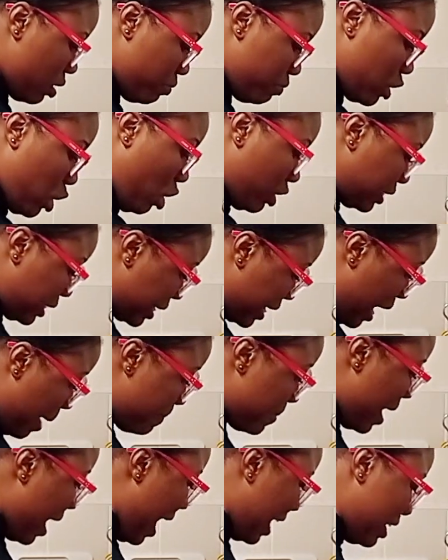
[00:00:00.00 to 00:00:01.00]
Because he
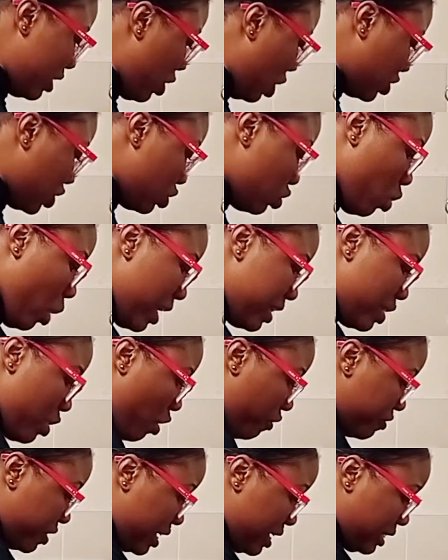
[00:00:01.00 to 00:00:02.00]
came here and he doesn't know any
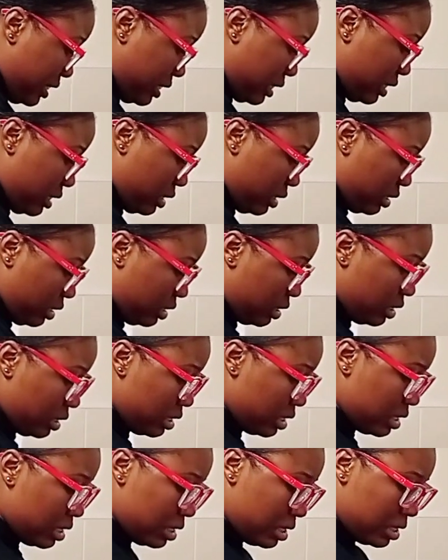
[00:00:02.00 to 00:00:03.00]
of this.
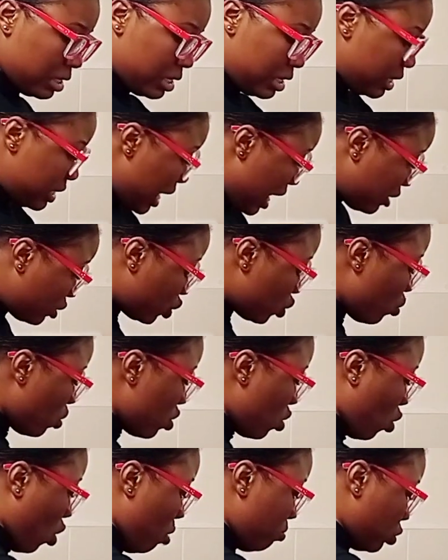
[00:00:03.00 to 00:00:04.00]
Yes, you
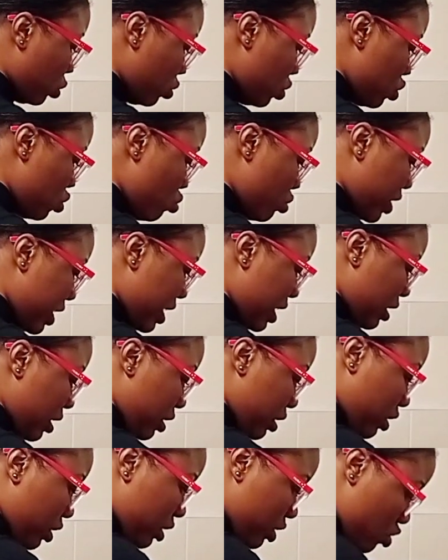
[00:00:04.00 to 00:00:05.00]
want to come to the
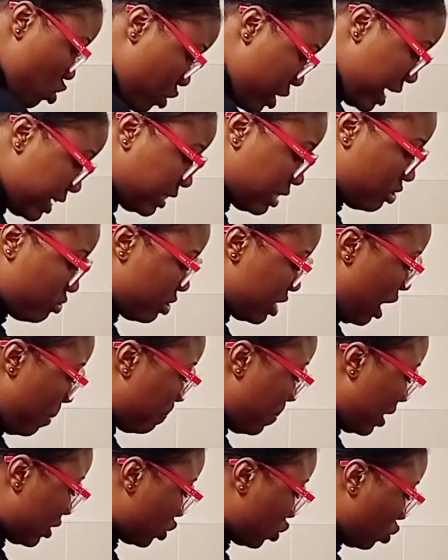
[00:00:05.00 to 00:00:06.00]
UK. UK is a greener
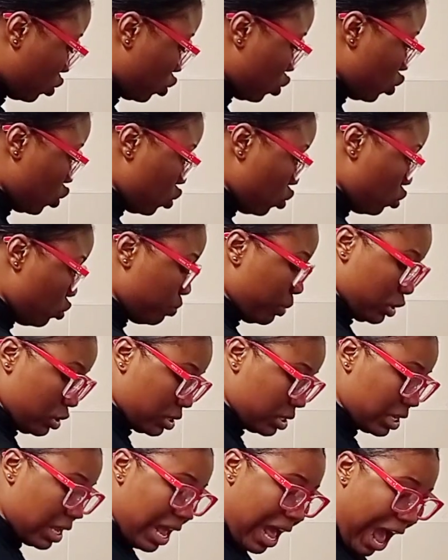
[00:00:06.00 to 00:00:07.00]
pasture to you,
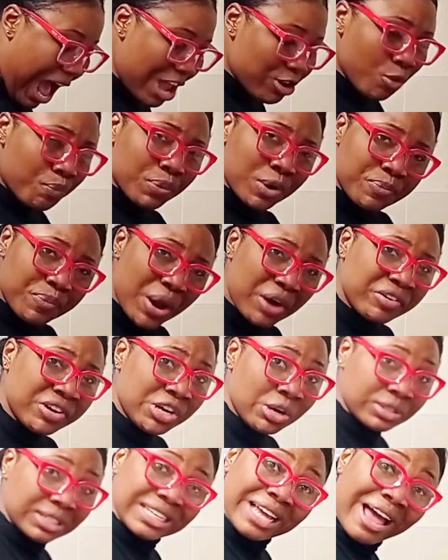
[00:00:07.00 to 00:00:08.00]
but are you preparing
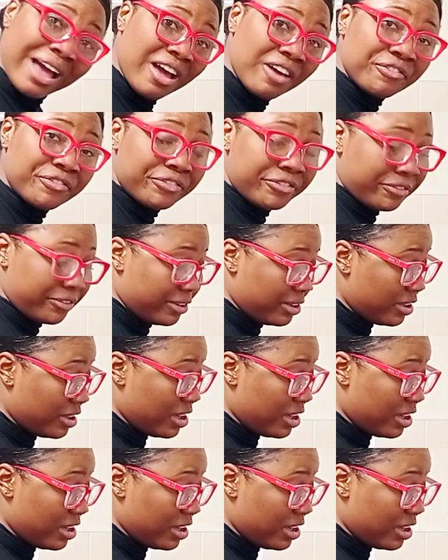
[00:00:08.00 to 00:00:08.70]
yourself?